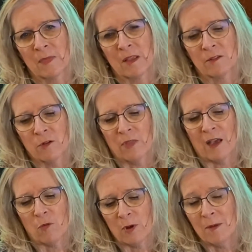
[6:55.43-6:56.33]
so
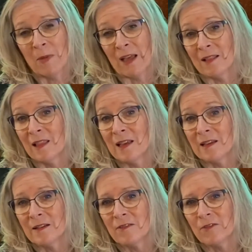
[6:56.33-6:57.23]
that we may
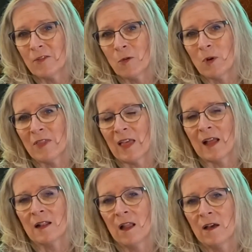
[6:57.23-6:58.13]
live with
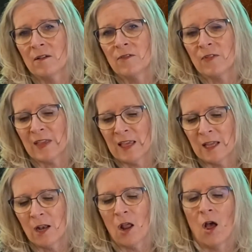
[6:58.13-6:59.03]
that love
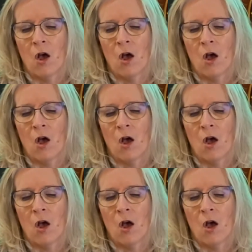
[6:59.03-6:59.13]
in